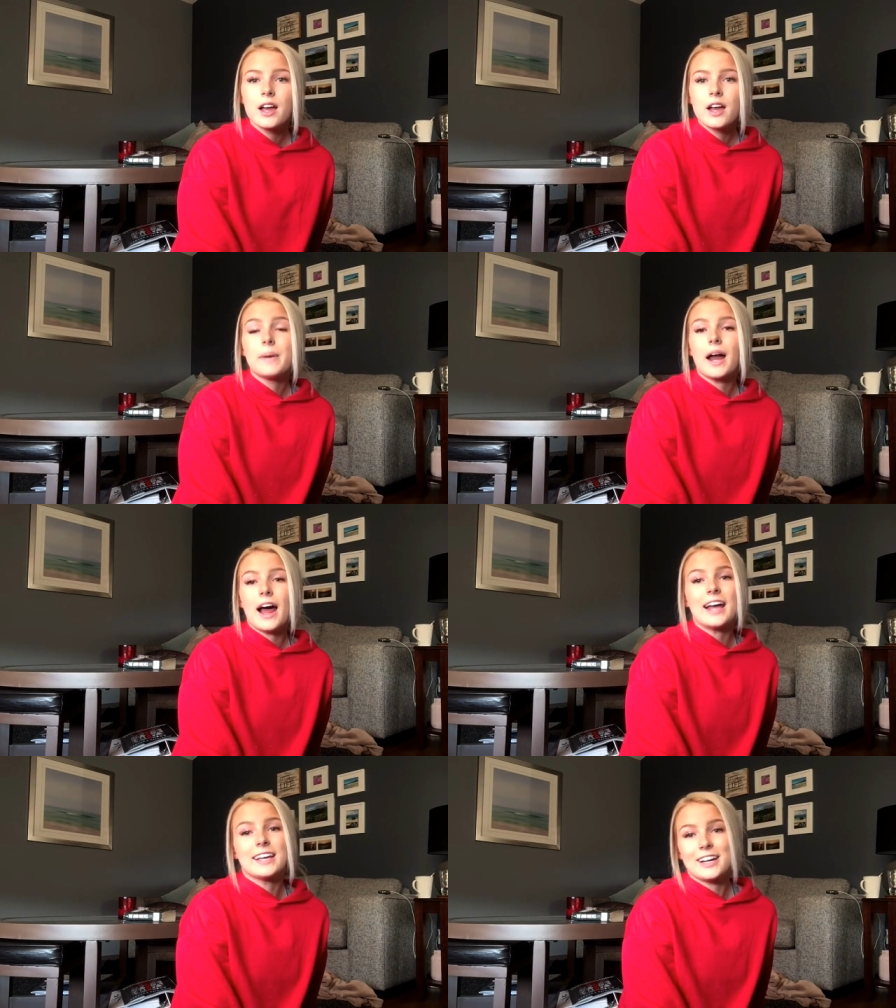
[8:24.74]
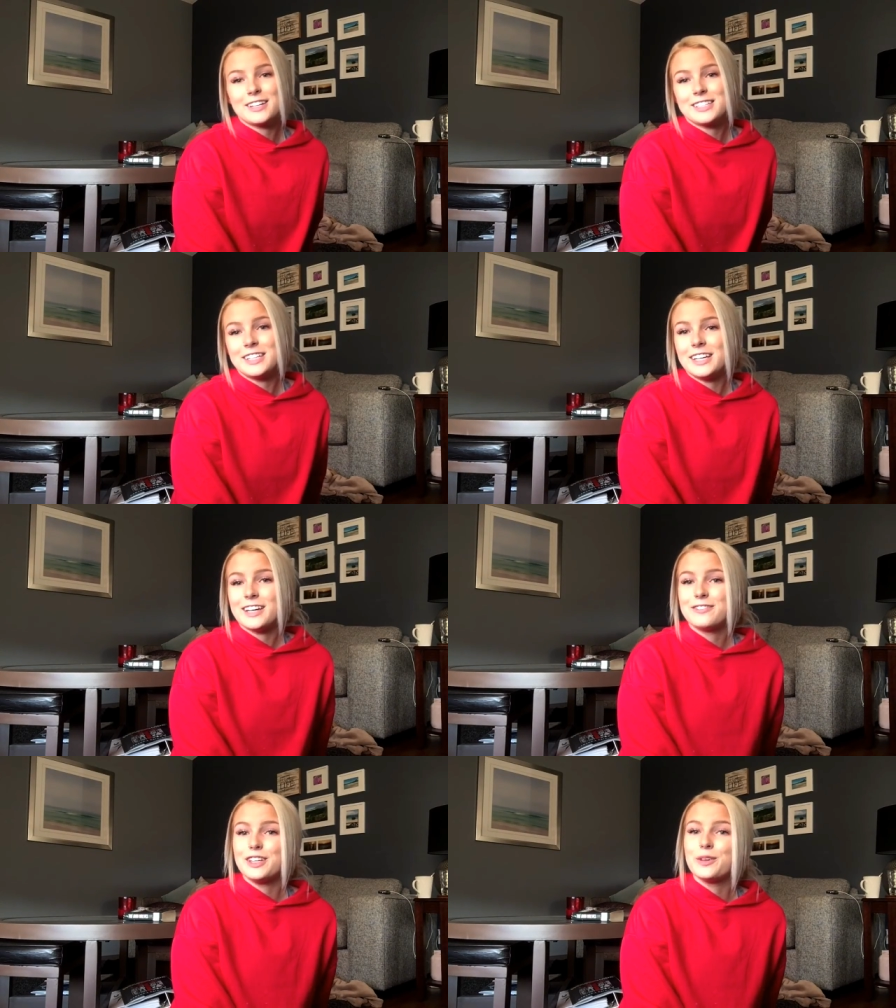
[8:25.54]
but I guarantee
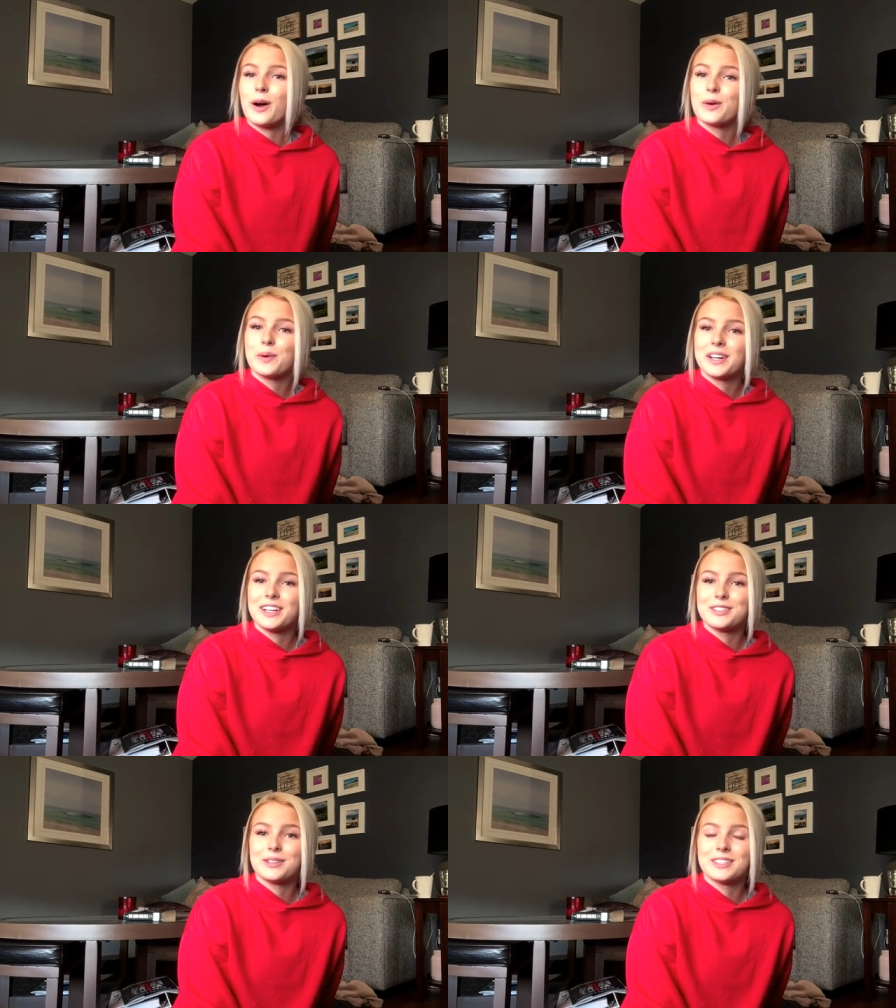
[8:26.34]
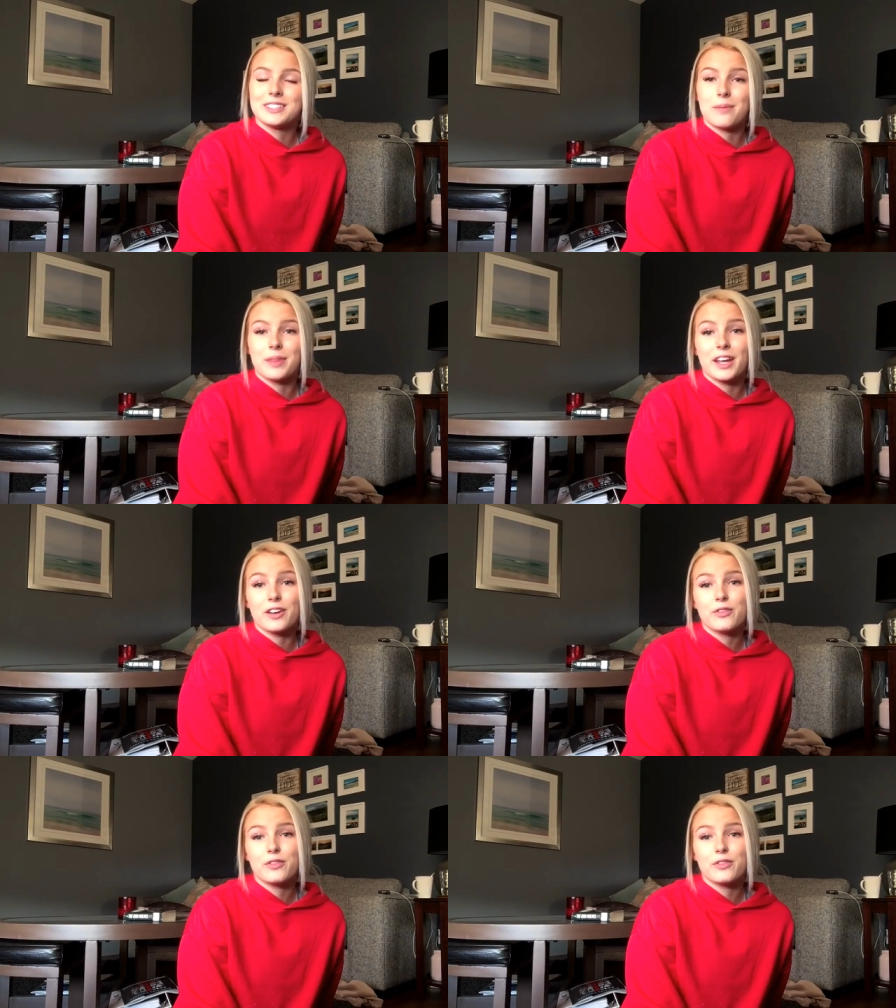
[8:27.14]
if you are working towards something